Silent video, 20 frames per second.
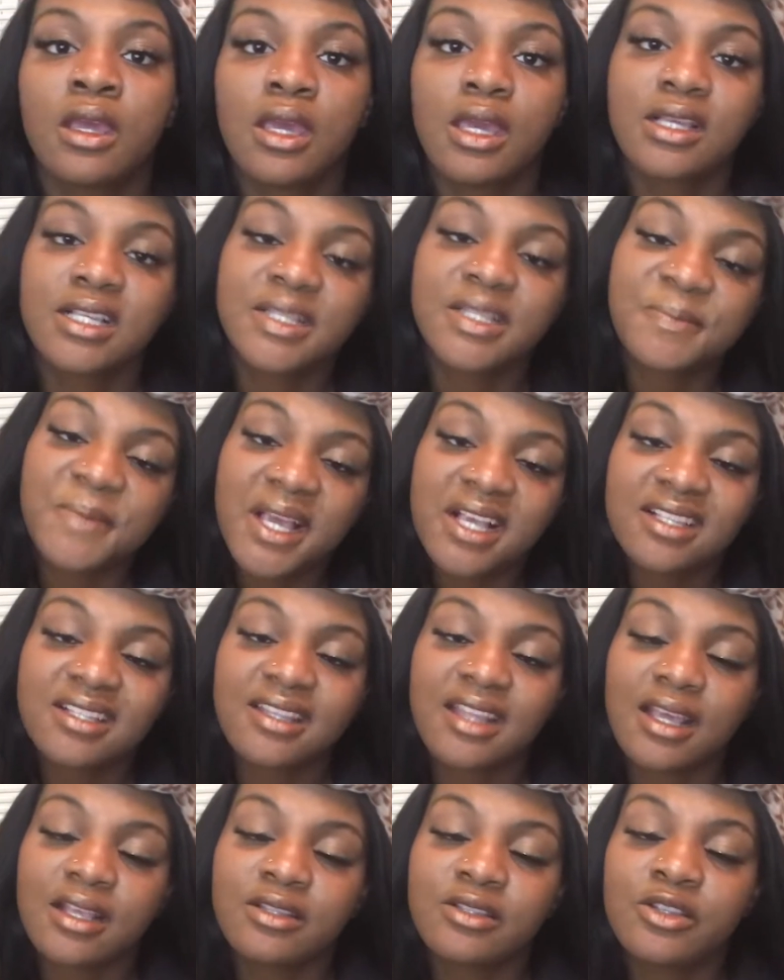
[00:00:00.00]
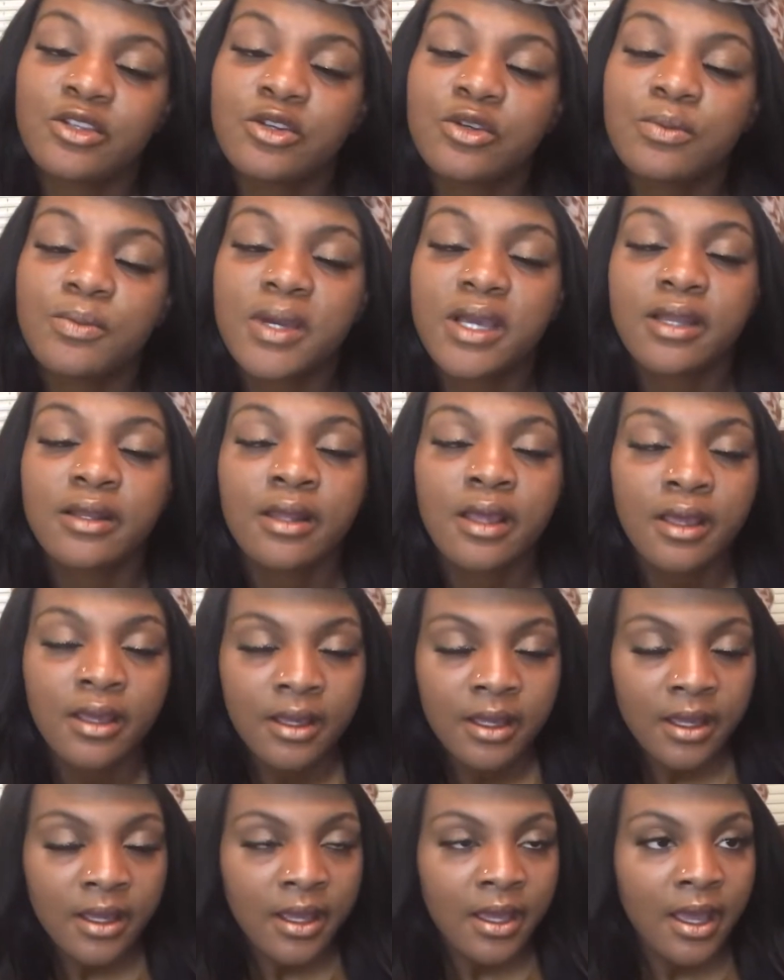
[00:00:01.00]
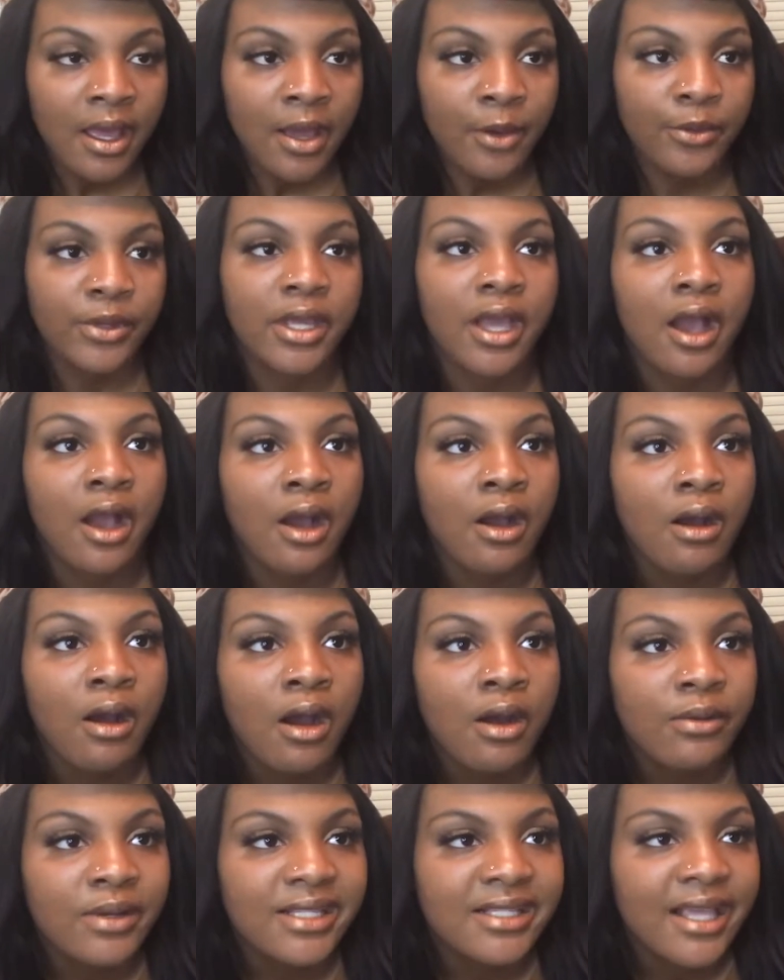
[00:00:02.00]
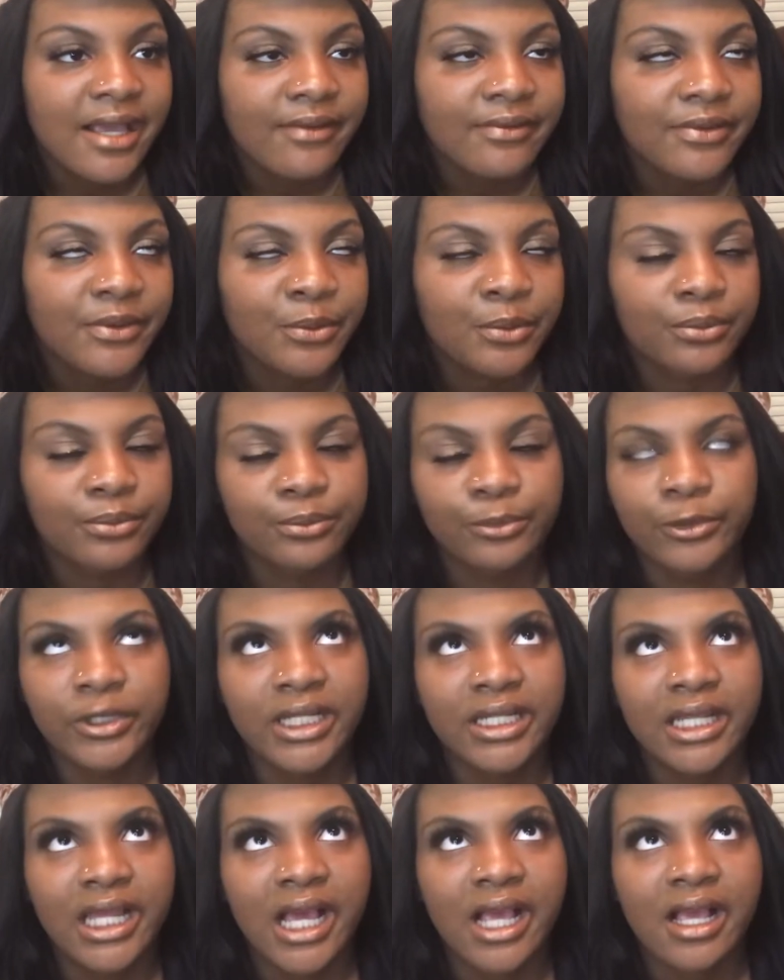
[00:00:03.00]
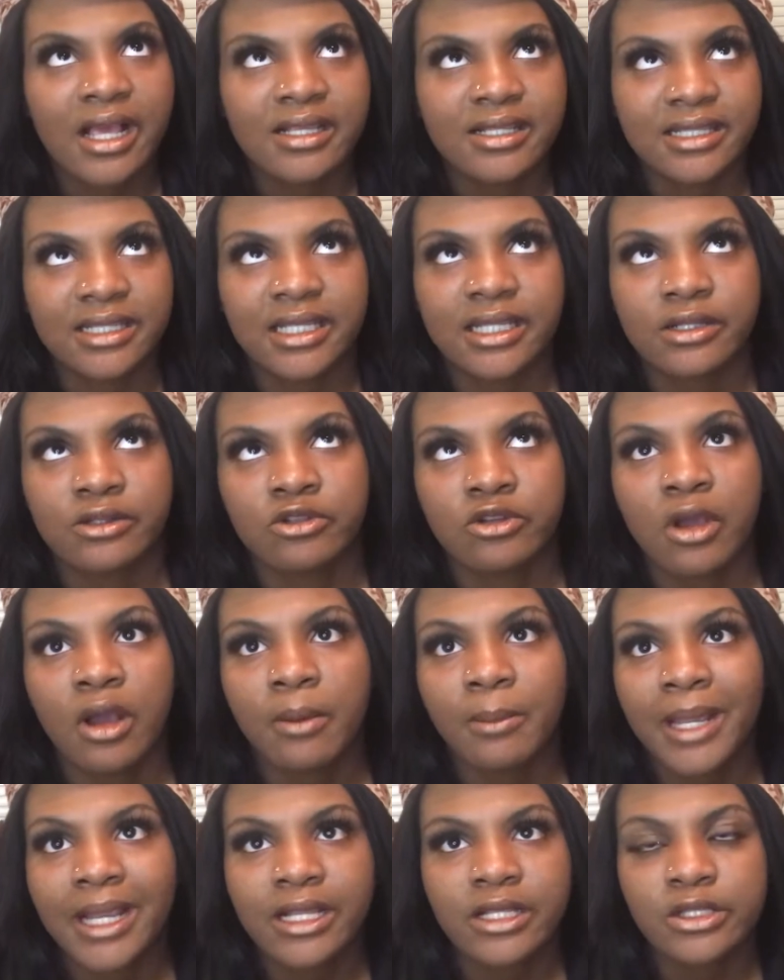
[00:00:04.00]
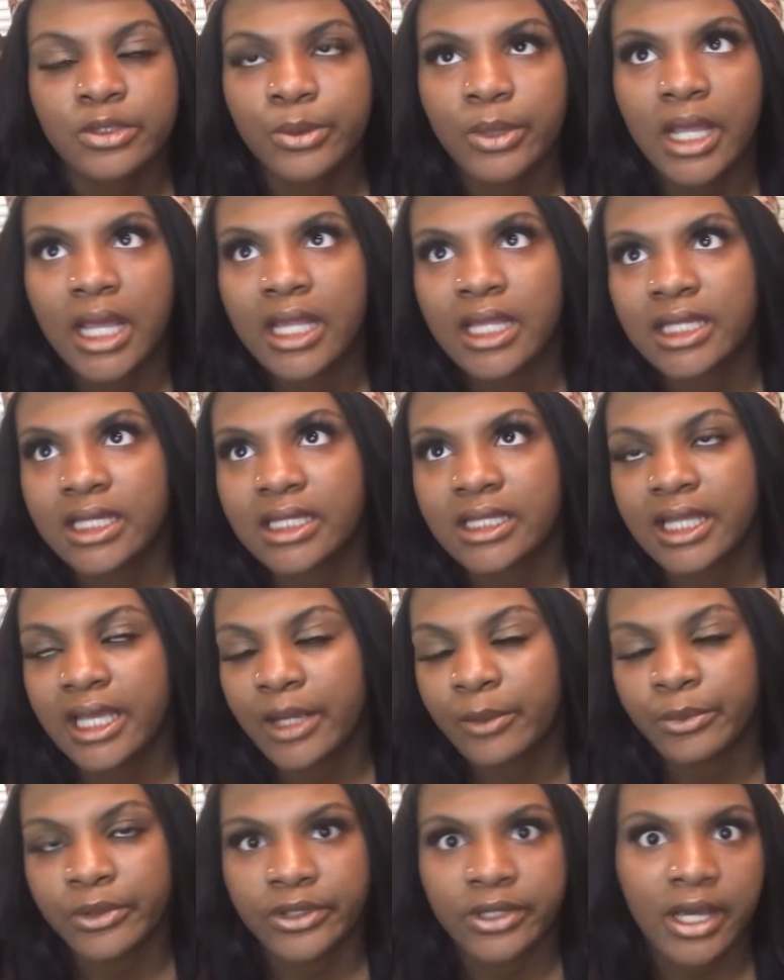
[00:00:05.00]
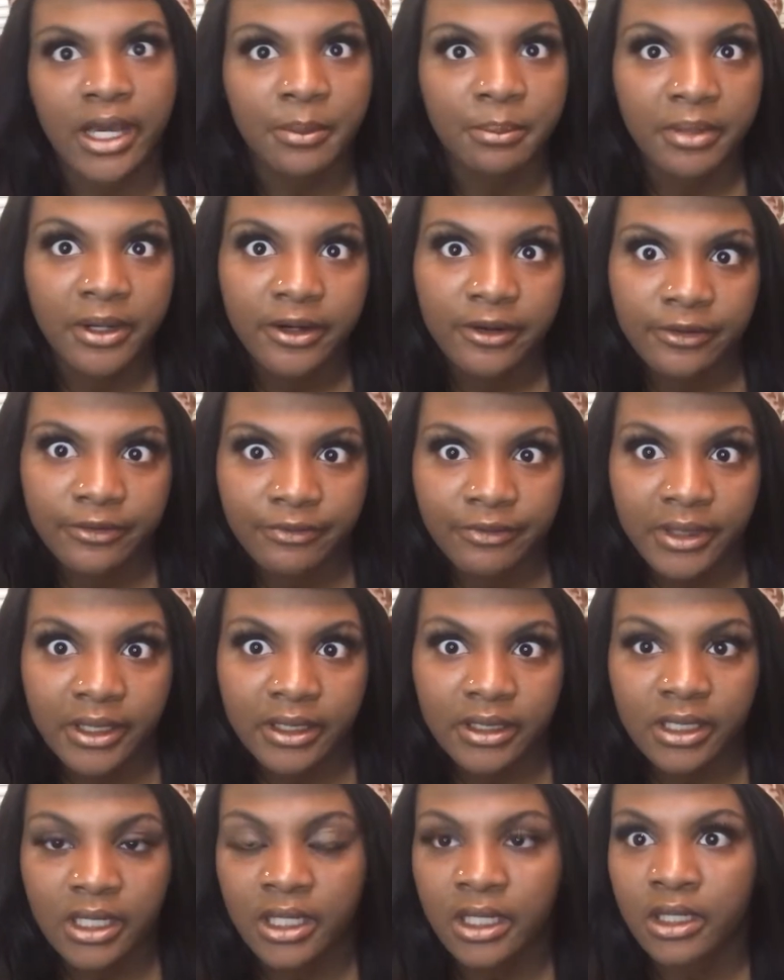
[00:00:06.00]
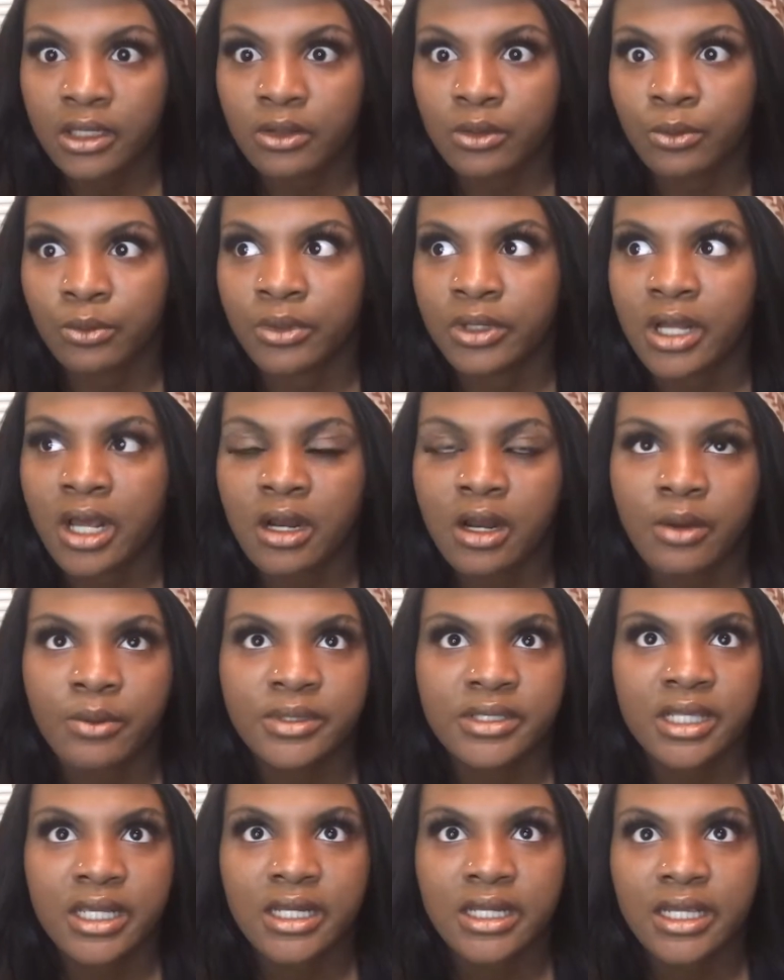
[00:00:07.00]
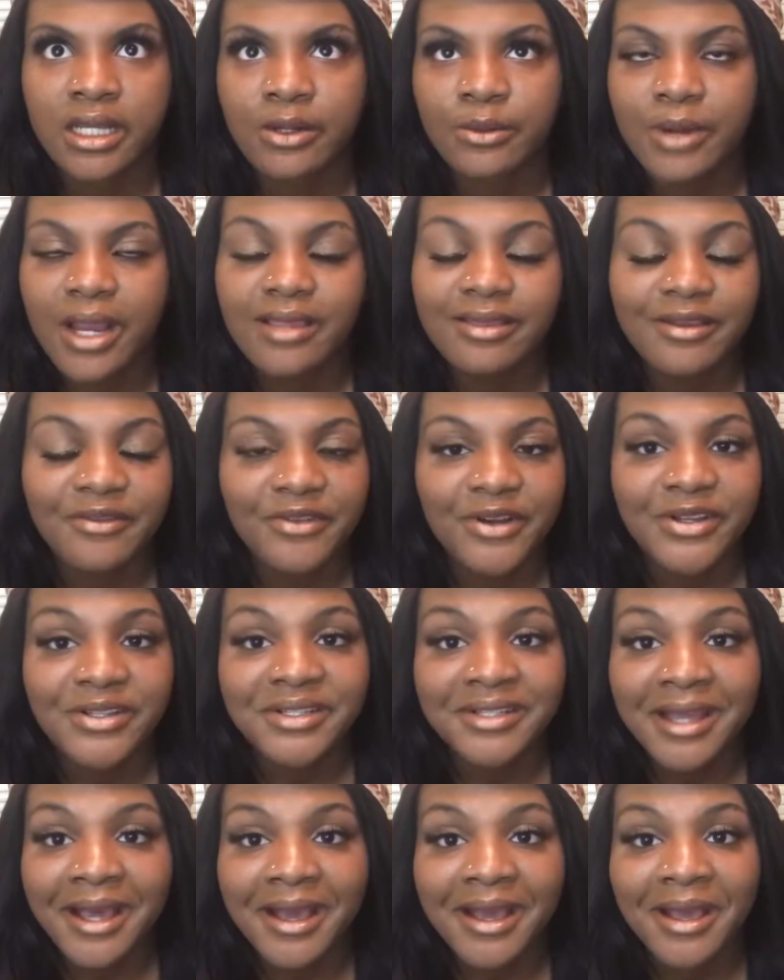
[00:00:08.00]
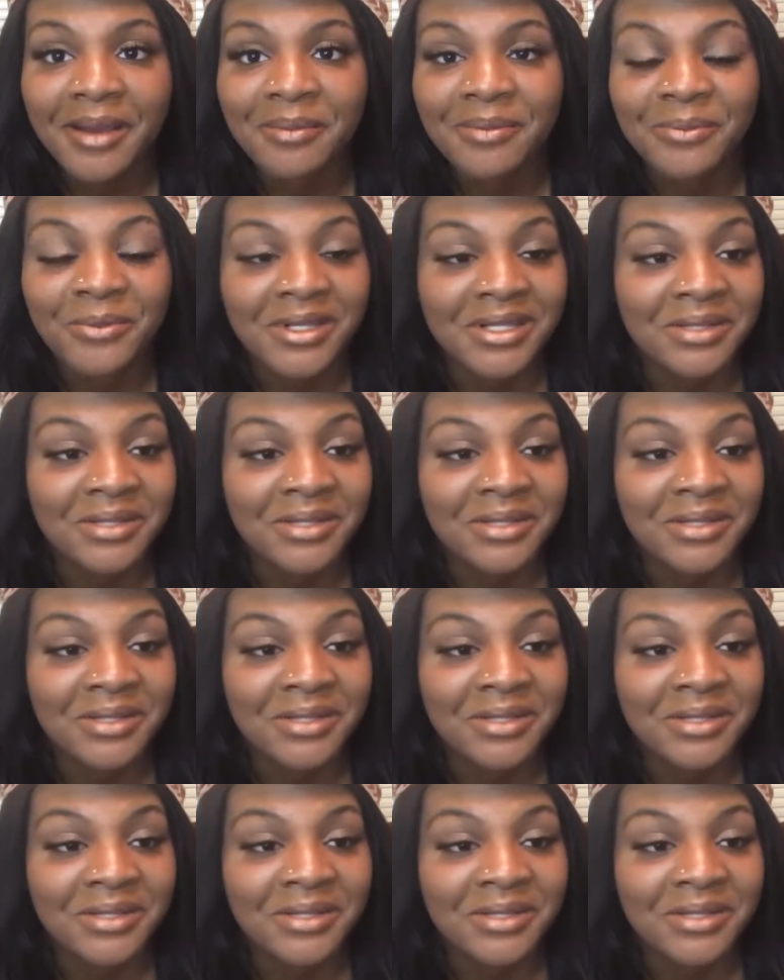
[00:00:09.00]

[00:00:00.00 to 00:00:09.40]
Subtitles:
expects that too, but we all always have to realize and get drawn back into reality that we're not perfect, and we're not always going to get it right the first time.